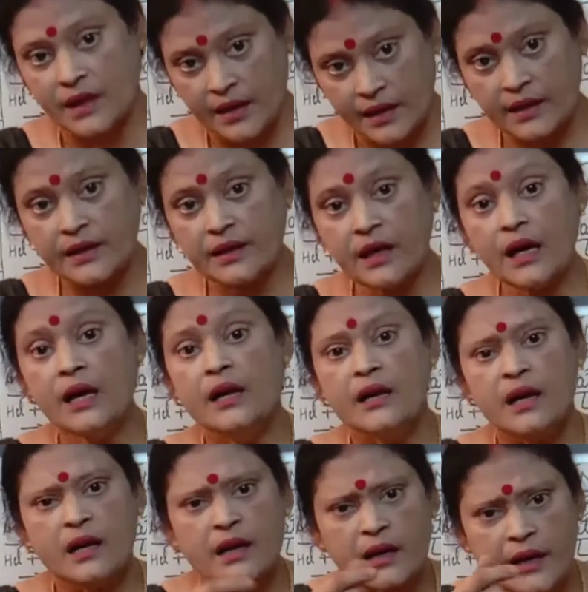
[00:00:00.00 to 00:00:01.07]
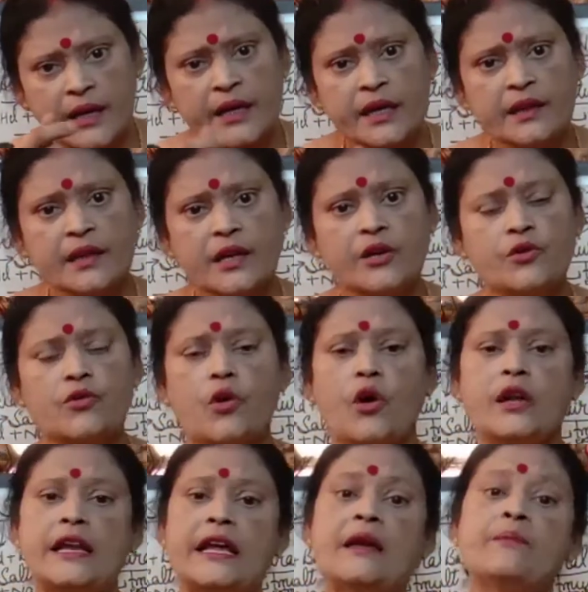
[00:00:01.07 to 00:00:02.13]
Clear? In Hindi, you
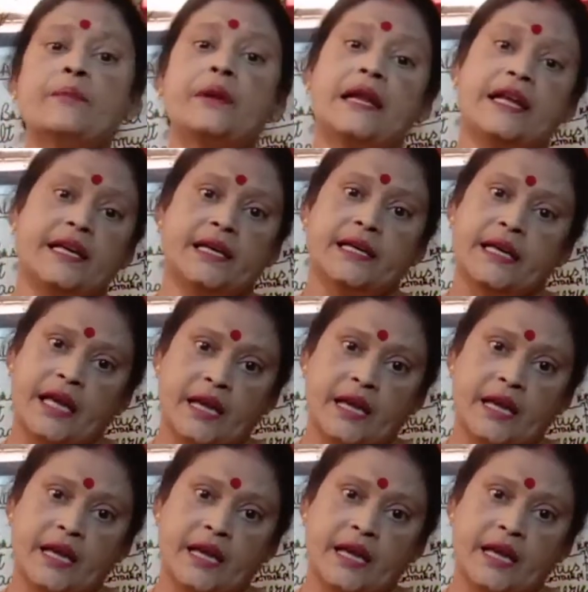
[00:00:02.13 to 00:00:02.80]
call imli.